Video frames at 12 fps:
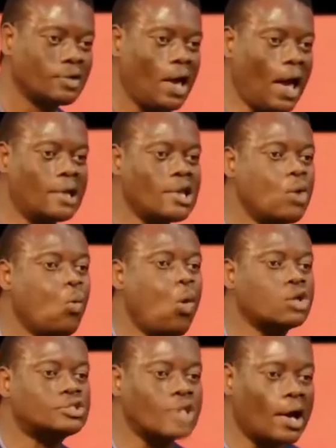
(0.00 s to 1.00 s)
And the
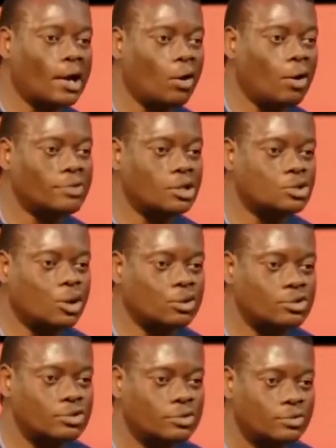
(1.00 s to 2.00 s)
watcher of the
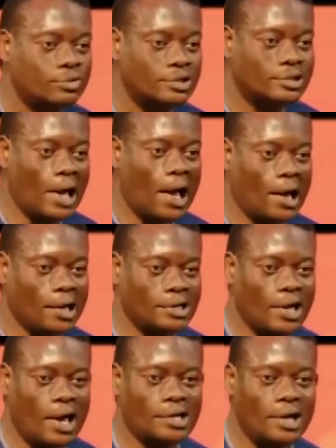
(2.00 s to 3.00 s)
church
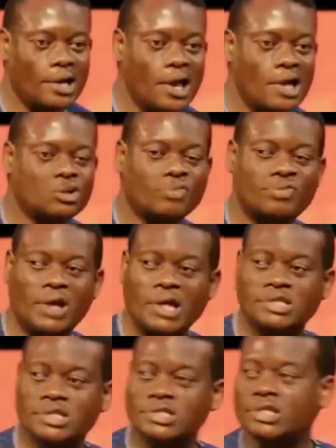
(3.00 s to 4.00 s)
died at the age of
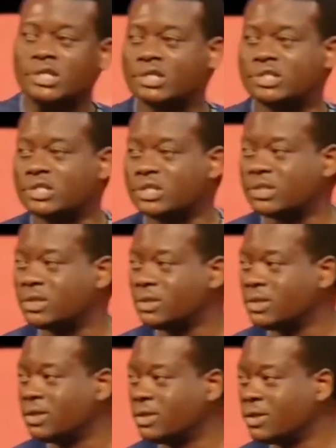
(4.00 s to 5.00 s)
96,
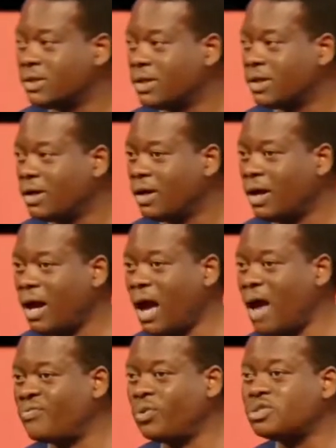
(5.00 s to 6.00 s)

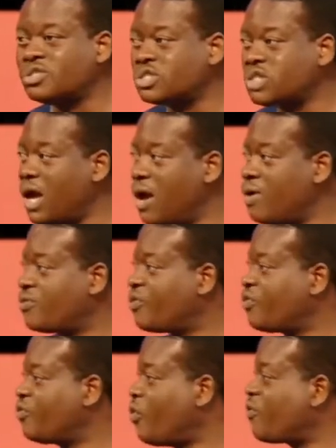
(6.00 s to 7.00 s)
having served
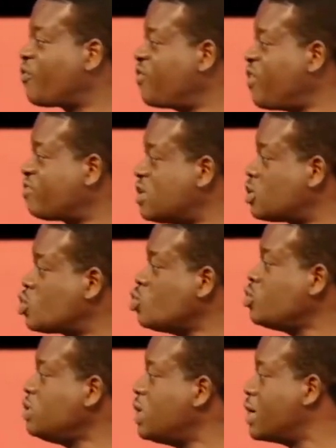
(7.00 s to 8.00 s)
for 52
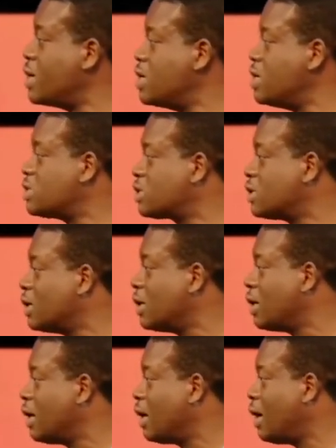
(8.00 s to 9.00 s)
years
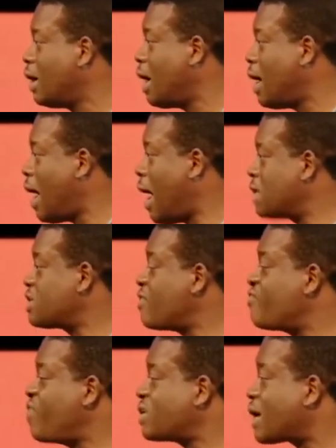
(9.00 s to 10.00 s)
as a
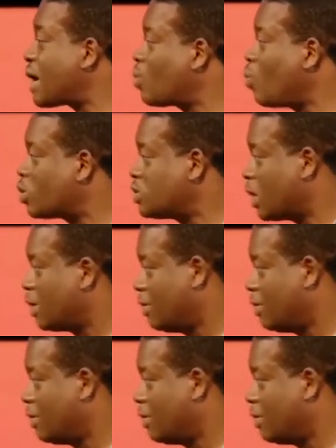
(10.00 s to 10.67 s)
veteran watcher.